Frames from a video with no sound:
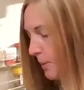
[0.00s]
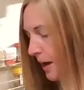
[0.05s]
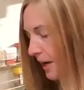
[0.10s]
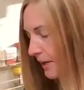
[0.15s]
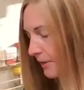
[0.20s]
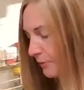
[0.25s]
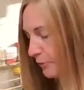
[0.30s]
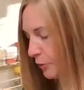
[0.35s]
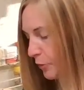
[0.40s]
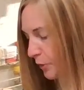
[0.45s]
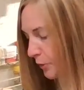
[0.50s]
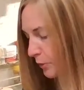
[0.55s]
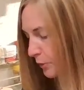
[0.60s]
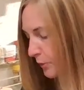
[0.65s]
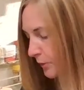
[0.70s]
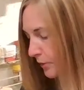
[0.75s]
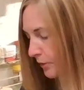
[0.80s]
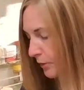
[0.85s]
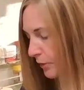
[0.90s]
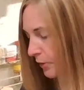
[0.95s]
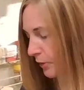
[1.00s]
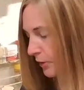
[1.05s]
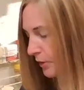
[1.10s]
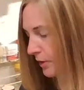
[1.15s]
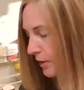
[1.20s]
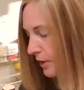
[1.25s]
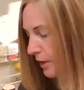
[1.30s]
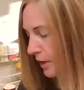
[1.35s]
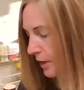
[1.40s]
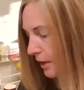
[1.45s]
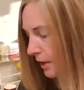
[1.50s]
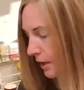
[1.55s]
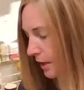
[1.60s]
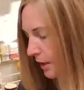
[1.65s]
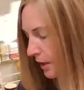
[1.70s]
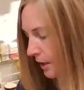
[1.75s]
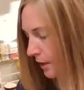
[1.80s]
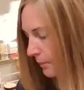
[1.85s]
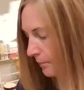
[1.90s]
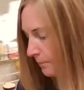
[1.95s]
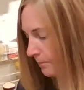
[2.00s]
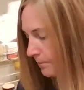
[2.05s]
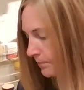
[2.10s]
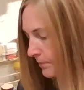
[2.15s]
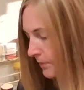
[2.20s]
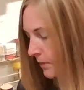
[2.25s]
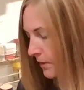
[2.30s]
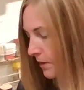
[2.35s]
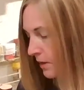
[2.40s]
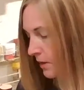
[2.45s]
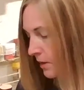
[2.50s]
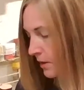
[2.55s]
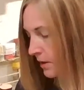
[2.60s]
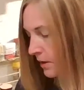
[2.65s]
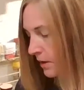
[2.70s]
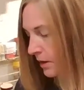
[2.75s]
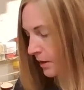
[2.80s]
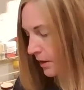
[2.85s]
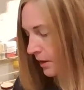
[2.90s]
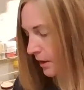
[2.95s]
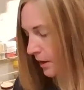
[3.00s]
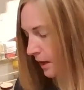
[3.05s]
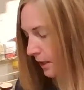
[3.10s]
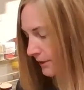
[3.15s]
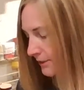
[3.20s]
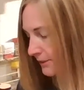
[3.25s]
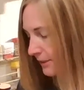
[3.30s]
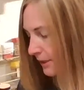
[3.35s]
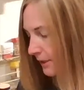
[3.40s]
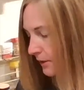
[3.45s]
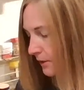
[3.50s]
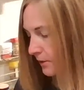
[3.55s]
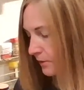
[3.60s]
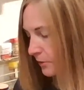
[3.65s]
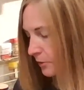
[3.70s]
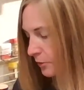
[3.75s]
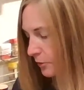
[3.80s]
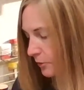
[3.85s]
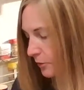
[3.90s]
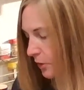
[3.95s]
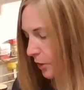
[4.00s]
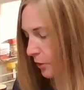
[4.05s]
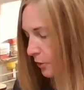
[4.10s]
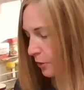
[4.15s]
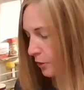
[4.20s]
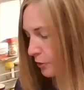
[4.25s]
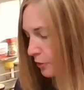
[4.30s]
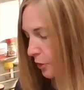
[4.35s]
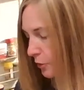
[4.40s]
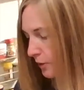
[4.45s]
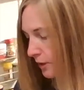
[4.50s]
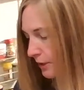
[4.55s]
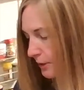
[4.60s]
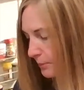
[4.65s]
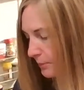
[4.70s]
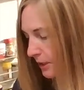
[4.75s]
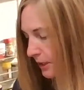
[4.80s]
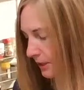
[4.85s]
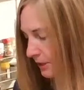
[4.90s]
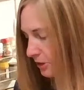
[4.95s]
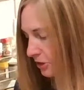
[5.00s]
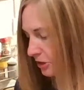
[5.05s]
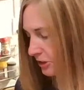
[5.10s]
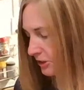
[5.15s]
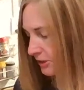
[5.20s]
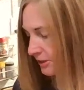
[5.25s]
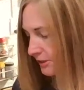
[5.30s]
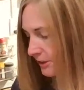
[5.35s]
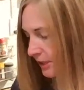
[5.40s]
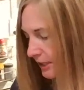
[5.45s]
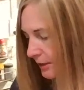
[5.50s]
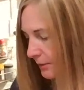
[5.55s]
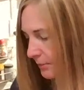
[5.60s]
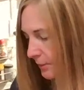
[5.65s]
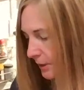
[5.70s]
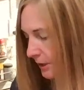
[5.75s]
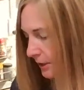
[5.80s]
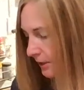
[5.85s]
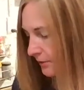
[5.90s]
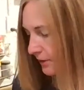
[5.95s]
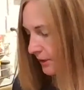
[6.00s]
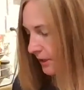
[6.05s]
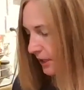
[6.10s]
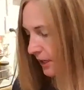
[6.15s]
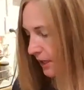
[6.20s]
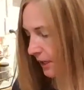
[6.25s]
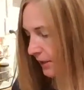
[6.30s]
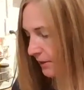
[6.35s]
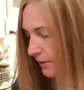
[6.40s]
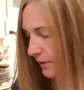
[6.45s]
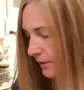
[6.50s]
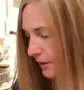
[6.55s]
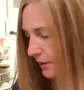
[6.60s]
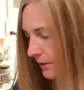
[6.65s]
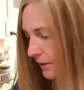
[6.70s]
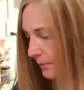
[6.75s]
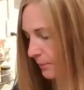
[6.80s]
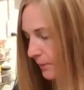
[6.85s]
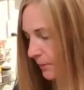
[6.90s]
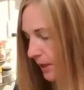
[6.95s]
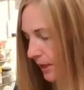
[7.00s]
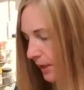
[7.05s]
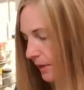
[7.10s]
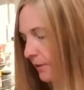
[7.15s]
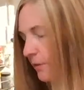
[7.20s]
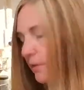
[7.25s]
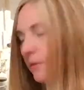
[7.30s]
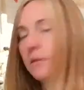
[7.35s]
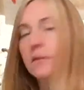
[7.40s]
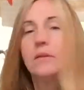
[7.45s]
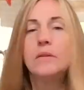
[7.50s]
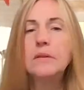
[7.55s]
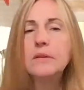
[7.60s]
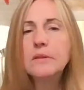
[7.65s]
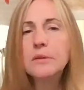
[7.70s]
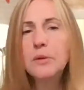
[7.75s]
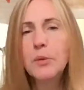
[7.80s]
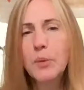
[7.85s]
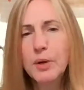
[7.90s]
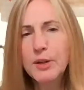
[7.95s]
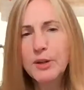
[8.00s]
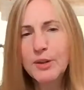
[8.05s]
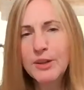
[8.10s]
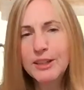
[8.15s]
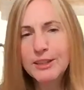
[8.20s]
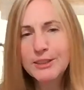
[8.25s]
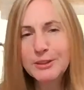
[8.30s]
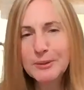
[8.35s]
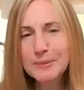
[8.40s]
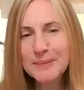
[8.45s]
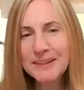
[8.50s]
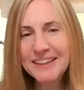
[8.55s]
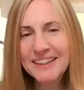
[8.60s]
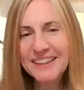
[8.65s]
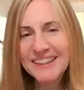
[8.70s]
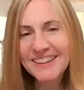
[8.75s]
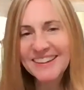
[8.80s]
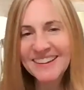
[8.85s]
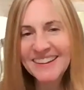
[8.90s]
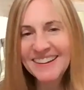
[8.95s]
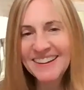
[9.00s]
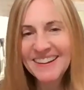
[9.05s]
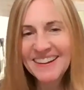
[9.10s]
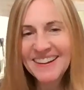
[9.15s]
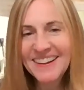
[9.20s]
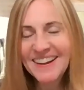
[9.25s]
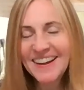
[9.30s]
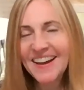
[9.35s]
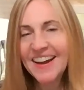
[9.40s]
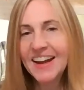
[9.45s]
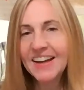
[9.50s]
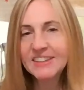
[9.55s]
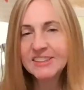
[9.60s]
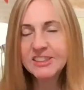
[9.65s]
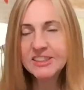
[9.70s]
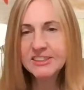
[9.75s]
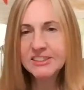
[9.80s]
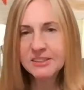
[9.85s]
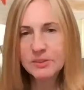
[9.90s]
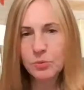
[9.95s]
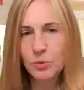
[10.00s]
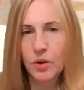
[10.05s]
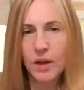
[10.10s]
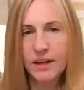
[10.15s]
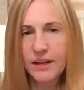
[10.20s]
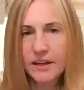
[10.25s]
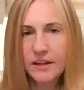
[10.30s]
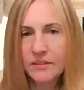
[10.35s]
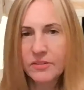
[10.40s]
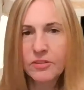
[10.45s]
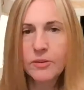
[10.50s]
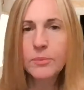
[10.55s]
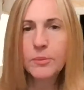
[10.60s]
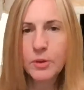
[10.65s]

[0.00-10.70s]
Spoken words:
go back and forth with her. Um, I said, oh, you don't eat meat? And she says, I eat meat every day. And I'm like, where do you get your meat? And she says, well, I get it